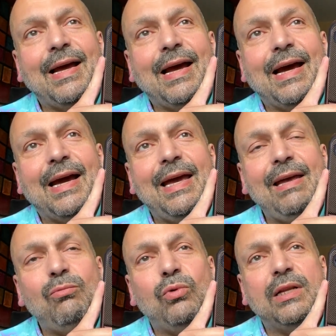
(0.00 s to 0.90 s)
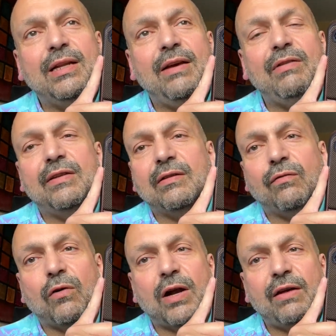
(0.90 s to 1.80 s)
I would give this a
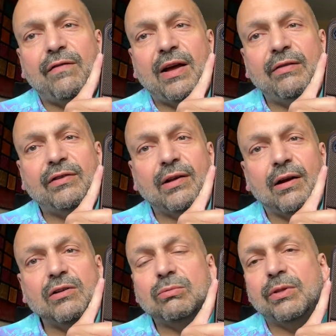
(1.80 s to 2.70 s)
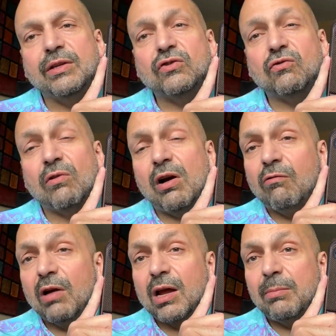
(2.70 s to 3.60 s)
four out of five stars with a
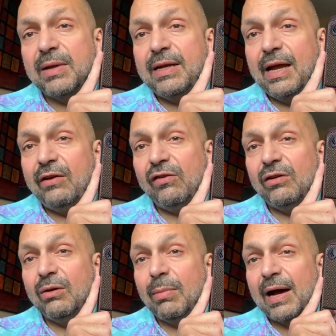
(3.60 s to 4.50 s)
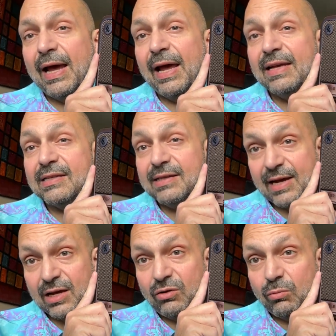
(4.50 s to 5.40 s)
strong recommendation to buy a
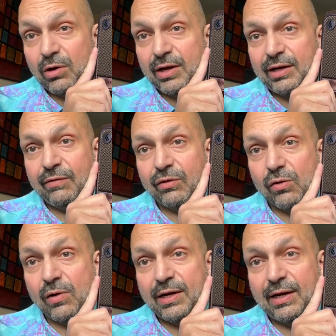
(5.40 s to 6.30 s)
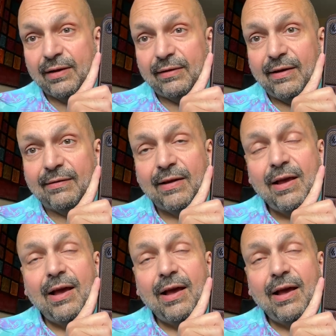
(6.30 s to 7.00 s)
second one if you're going to get this.